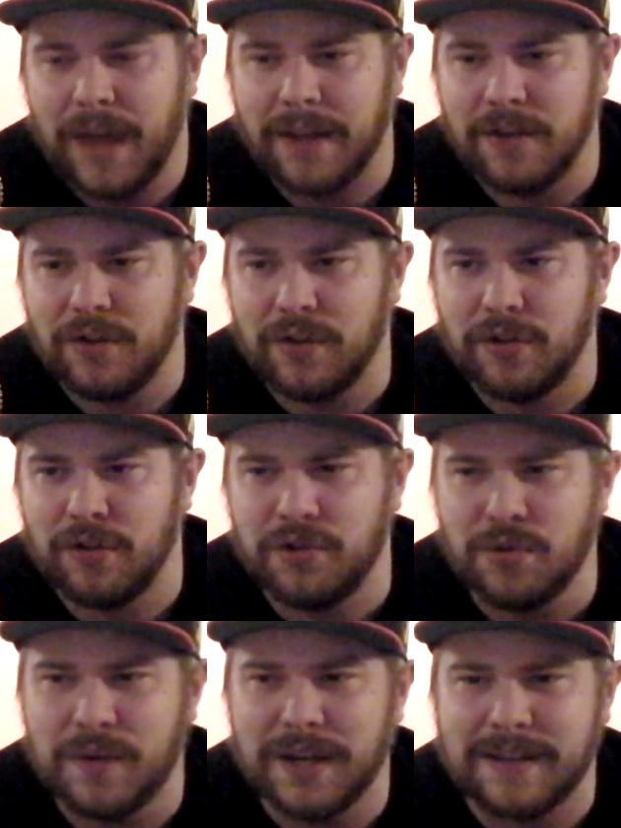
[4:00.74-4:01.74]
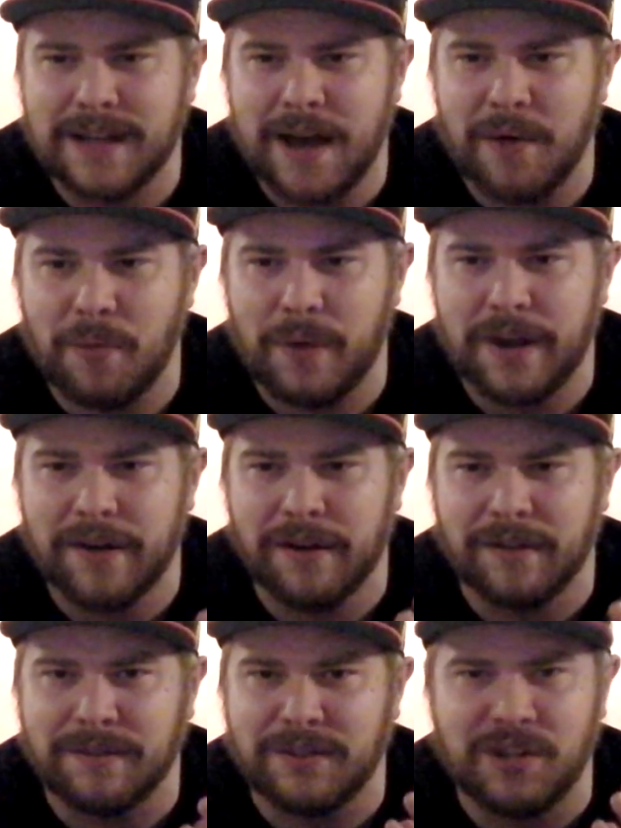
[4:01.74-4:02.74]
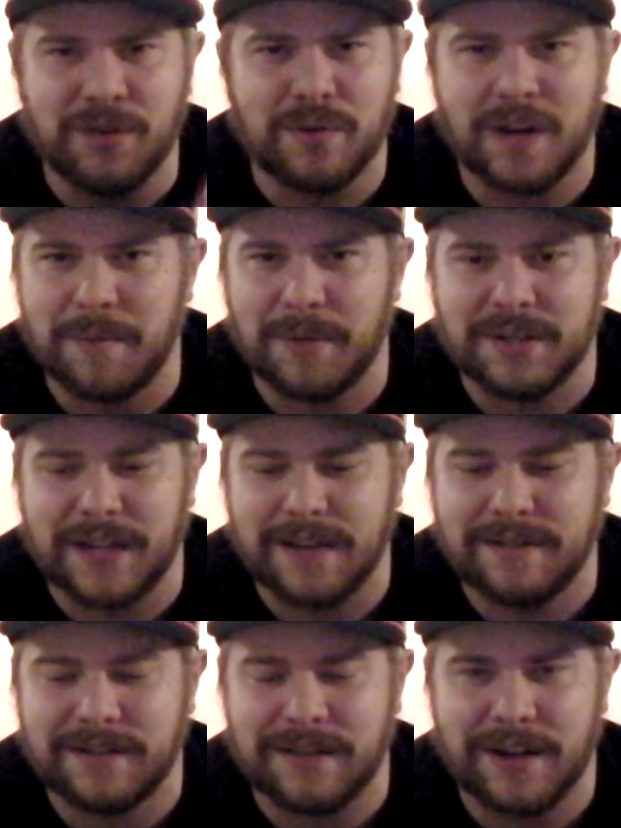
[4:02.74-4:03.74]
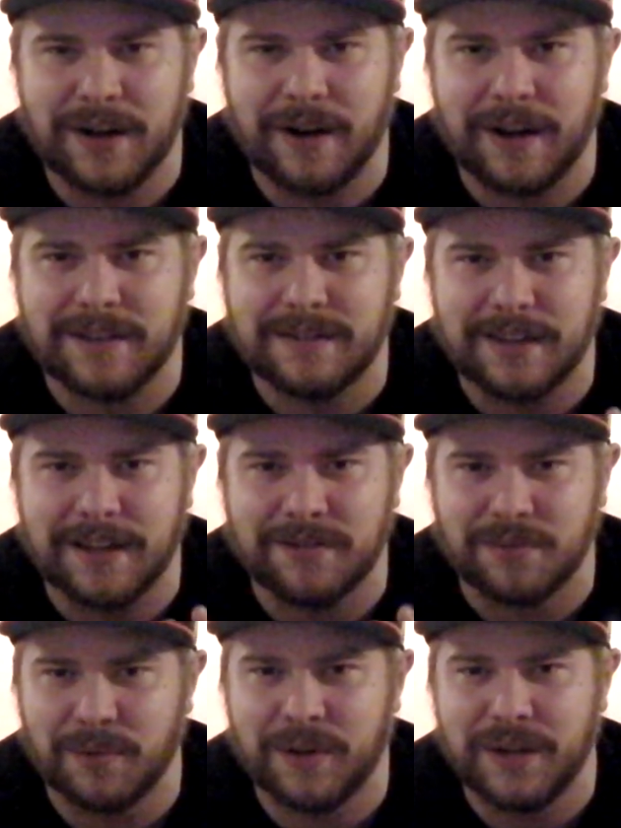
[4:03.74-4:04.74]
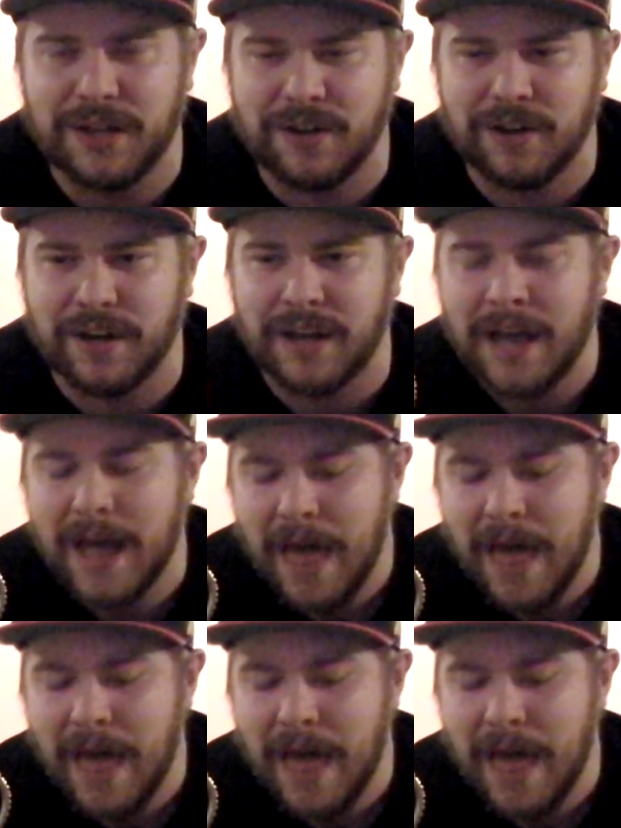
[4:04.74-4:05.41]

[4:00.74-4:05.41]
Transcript: and you do get that weird cucumber taste in there. It's really good.